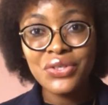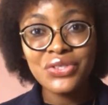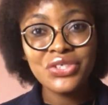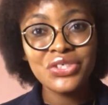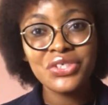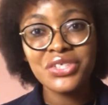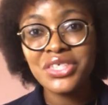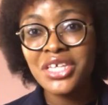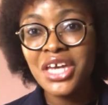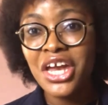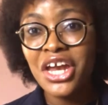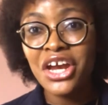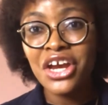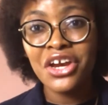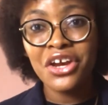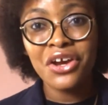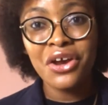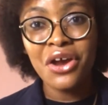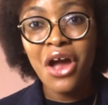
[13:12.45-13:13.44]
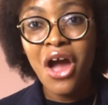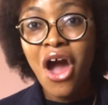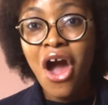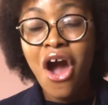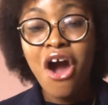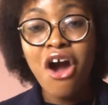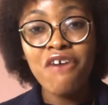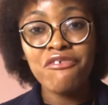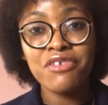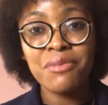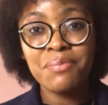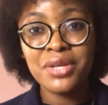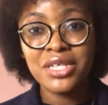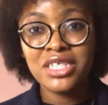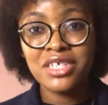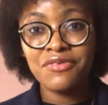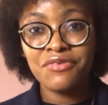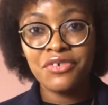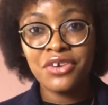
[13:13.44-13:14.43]
to take care of a
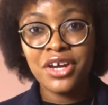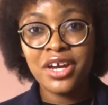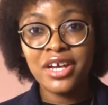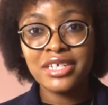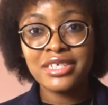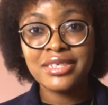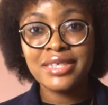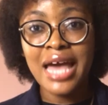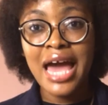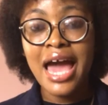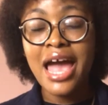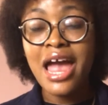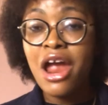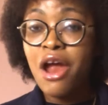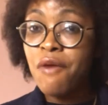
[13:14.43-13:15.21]
beautiful hairstyle.